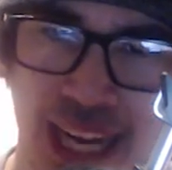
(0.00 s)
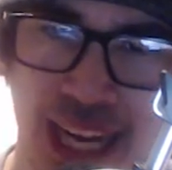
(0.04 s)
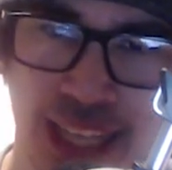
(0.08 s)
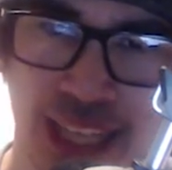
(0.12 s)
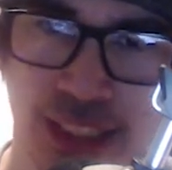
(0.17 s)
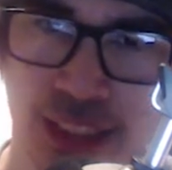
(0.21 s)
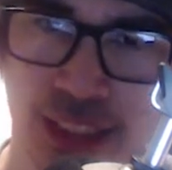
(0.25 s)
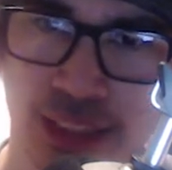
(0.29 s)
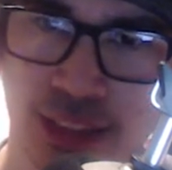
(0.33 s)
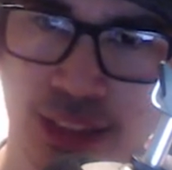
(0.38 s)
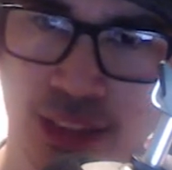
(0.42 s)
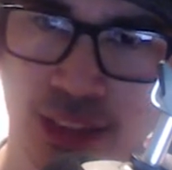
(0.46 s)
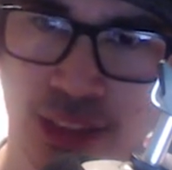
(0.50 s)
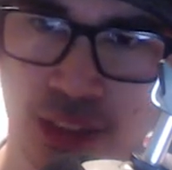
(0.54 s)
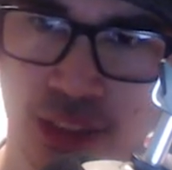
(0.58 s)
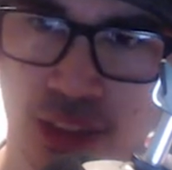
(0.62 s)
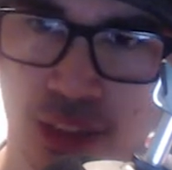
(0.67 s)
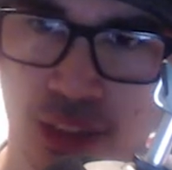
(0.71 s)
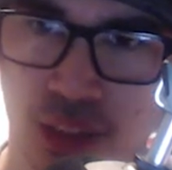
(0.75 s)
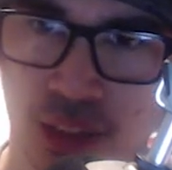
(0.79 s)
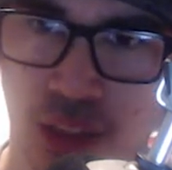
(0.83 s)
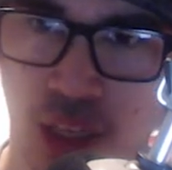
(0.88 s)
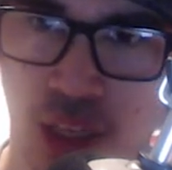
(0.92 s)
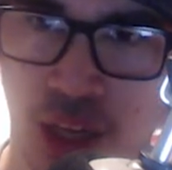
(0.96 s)
this
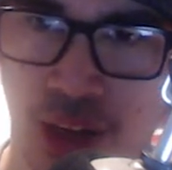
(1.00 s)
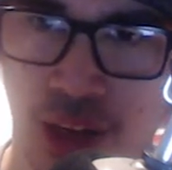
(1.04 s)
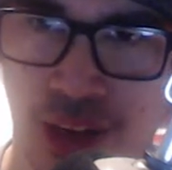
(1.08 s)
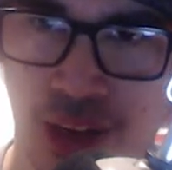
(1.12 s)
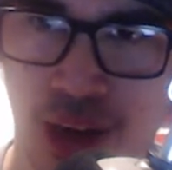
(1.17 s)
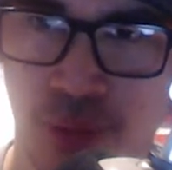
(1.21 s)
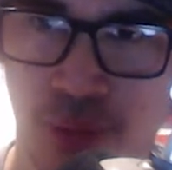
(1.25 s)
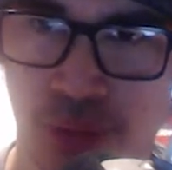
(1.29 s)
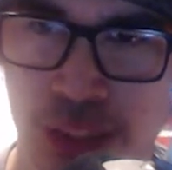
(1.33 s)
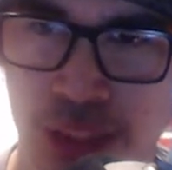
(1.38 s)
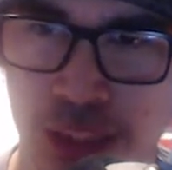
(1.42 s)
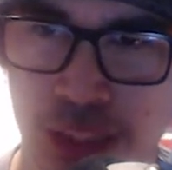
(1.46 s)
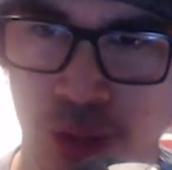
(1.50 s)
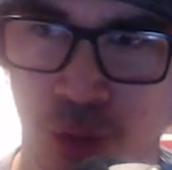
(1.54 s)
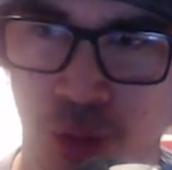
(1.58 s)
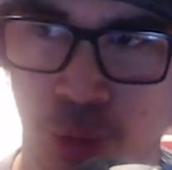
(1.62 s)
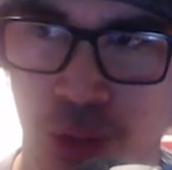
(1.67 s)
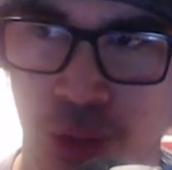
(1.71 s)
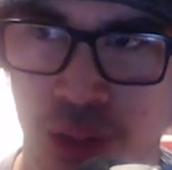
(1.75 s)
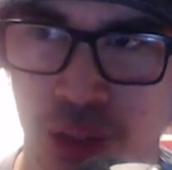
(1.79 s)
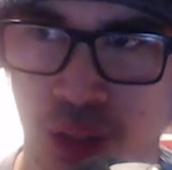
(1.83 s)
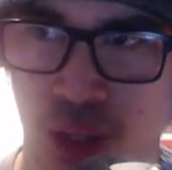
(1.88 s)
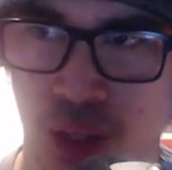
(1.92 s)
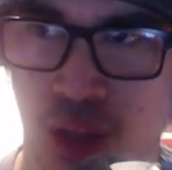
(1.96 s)
conversation
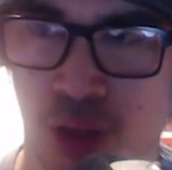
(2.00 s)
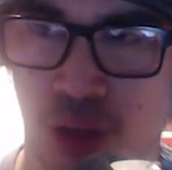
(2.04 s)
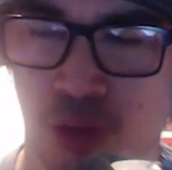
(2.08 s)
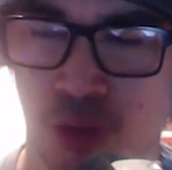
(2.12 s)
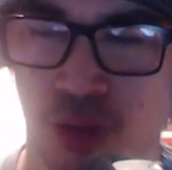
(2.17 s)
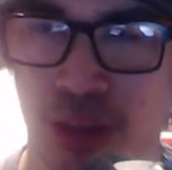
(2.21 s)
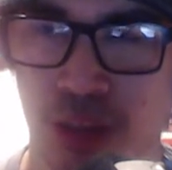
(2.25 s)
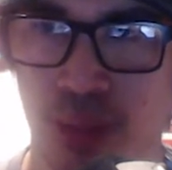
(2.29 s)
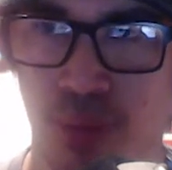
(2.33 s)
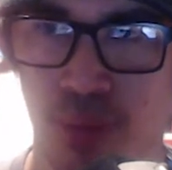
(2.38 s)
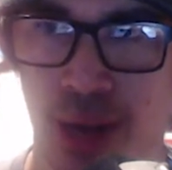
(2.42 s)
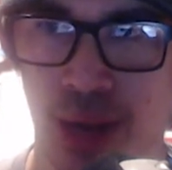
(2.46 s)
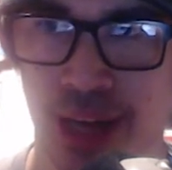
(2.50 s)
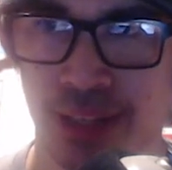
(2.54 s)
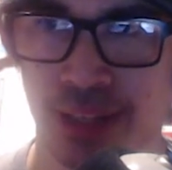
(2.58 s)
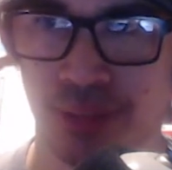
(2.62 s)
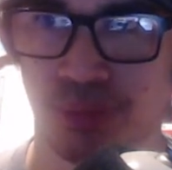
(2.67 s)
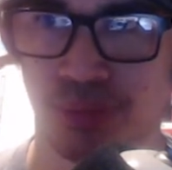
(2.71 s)
with a friend of mine,